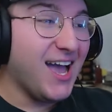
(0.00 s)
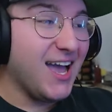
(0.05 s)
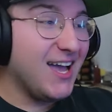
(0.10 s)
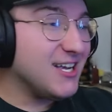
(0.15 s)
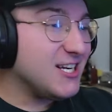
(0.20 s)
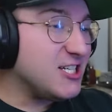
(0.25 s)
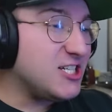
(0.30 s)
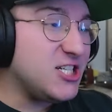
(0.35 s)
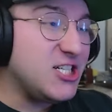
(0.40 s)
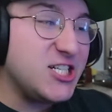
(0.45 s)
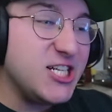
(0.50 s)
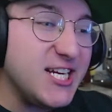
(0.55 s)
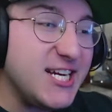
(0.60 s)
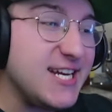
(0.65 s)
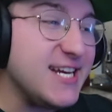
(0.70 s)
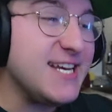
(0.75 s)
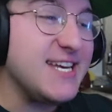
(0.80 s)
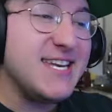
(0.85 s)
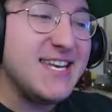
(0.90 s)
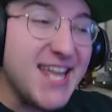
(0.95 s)

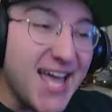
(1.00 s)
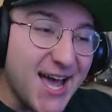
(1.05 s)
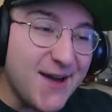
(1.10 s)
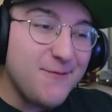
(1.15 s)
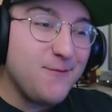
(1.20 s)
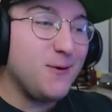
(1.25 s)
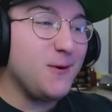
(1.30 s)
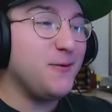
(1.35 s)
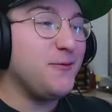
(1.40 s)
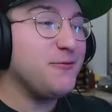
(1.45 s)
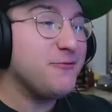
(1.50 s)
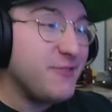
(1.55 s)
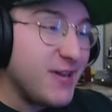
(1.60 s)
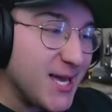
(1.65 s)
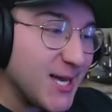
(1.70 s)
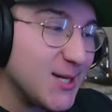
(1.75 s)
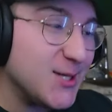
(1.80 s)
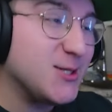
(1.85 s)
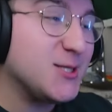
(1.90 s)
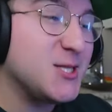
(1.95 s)
She never
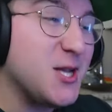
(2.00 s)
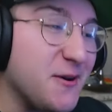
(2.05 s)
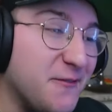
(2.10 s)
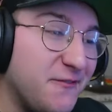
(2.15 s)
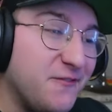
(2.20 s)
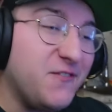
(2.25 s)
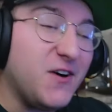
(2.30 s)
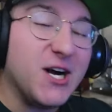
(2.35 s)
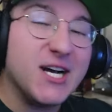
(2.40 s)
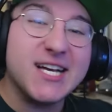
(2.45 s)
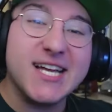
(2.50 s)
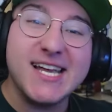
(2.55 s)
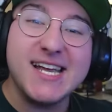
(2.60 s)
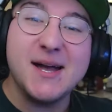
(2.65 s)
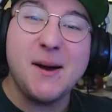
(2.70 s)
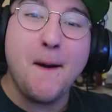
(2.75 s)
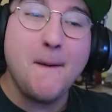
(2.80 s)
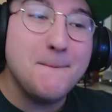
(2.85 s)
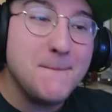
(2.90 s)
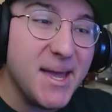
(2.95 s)
fails to fucking
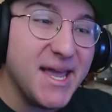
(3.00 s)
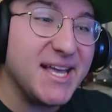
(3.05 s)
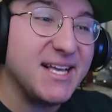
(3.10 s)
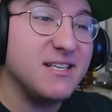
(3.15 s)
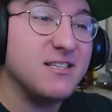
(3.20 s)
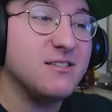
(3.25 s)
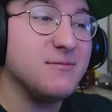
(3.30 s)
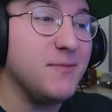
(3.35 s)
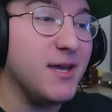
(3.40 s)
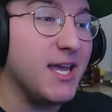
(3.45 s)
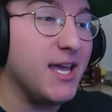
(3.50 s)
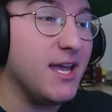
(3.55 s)
amaze me.